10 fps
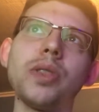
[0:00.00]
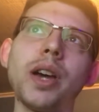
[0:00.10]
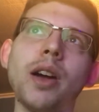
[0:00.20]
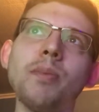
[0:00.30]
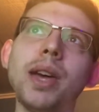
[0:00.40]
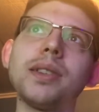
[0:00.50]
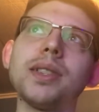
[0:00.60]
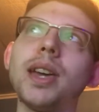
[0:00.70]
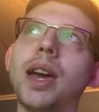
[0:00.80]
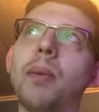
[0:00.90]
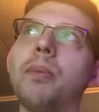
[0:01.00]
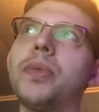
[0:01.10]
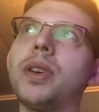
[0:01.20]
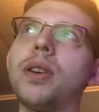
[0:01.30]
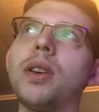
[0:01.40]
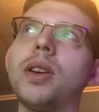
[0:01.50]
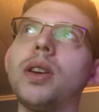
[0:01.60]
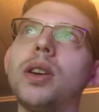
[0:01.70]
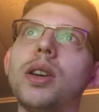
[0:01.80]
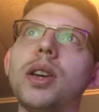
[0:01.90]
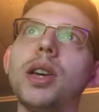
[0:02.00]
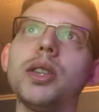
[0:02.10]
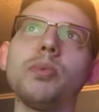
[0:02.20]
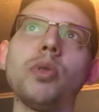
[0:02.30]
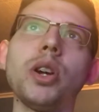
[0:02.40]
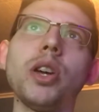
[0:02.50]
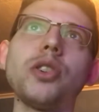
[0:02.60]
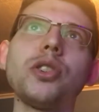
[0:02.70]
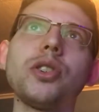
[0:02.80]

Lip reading: the guy who makes the game, is British.